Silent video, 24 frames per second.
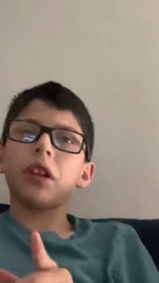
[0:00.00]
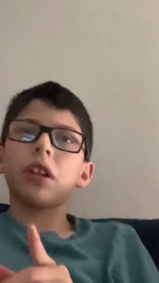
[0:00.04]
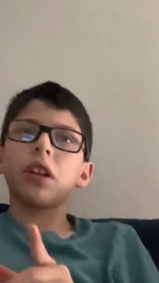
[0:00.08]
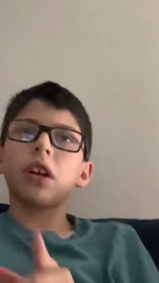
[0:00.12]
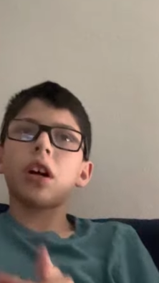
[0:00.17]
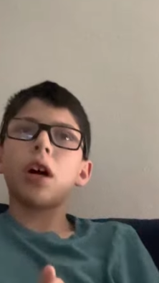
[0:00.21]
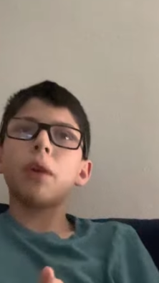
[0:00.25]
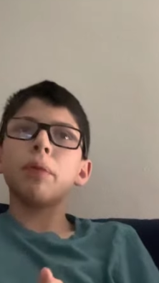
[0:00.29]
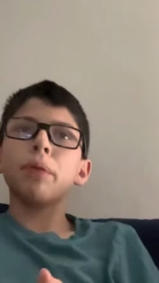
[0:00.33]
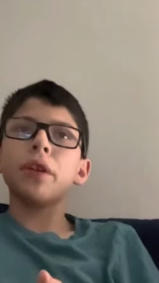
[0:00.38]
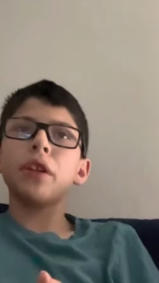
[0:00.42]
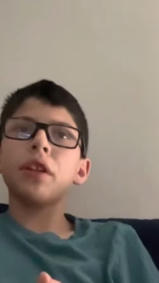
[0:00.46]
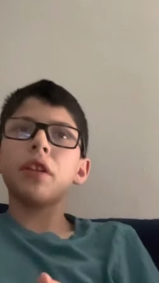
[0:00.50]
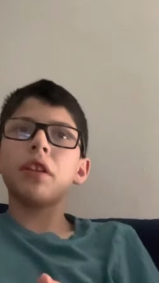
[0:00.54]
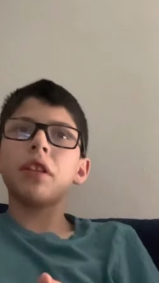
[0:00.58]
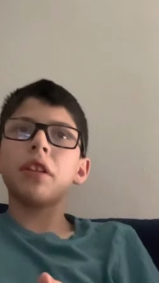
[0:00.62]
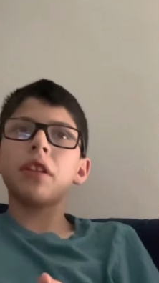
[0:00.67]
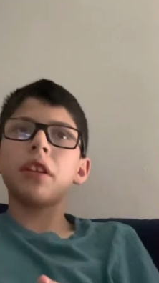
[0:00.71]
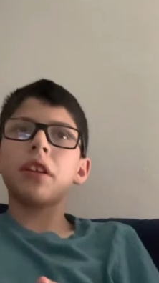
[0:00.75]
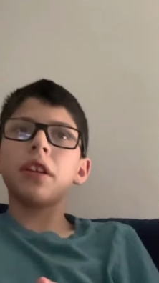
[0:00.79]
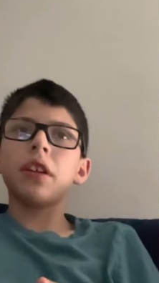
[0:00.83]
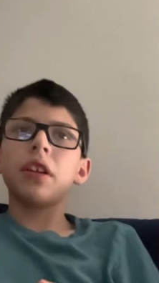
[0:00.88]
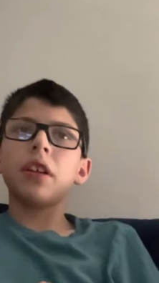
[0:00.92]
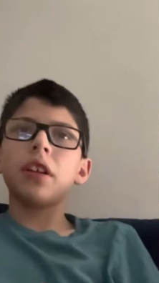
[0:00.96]
comments.
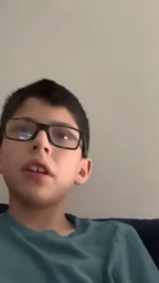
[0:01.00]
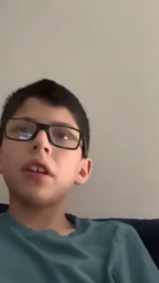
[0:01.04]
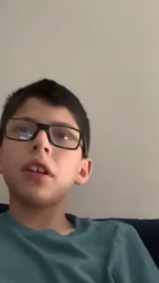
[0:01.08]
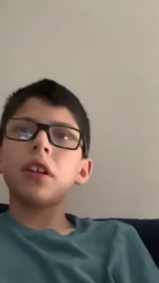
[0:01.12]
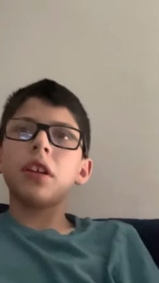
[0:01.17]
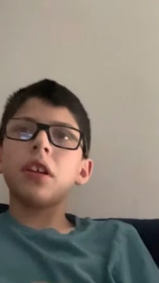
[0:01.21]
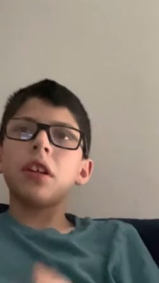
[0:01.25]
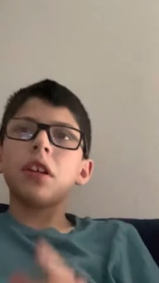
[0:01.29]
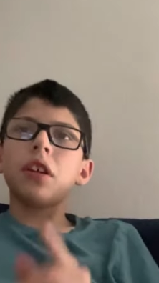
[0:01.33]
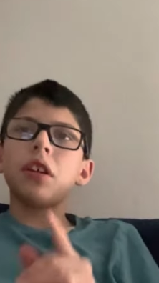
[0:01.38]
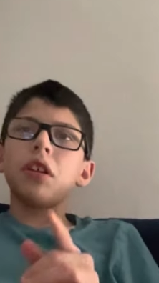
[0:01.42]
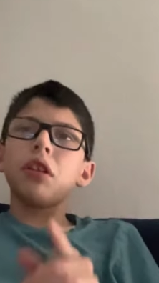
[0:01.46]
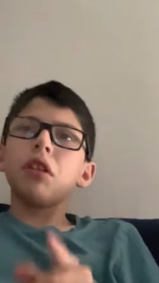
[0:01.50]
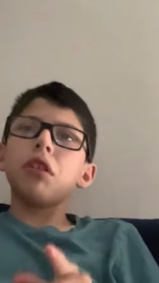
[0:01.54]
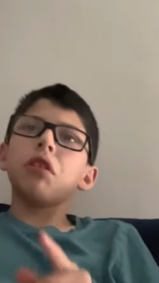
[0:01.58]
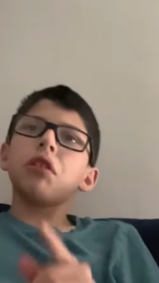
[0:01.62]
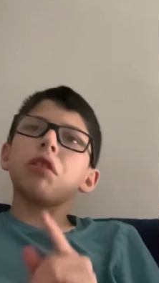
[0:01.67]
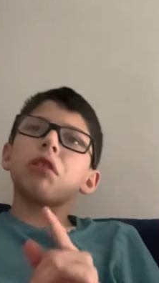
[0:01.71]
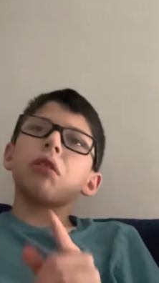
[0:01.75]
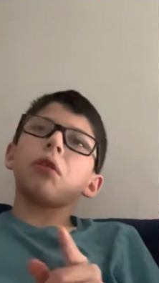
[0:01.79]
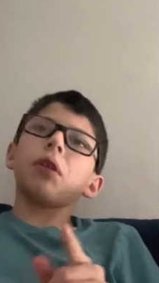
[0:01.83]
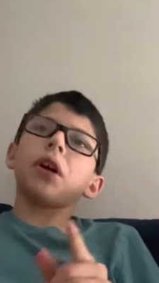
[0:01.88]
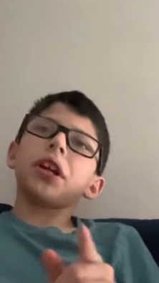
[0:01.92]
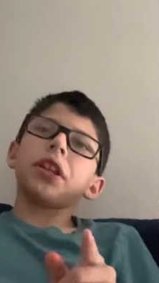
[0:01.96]

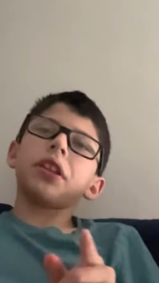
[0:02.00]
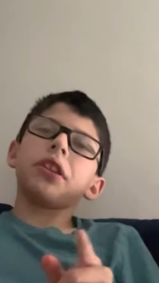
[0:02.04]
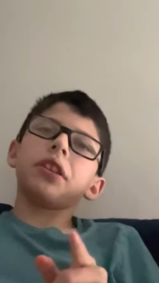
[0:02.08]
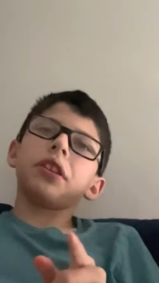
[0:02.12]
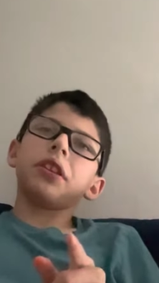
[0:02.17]
So I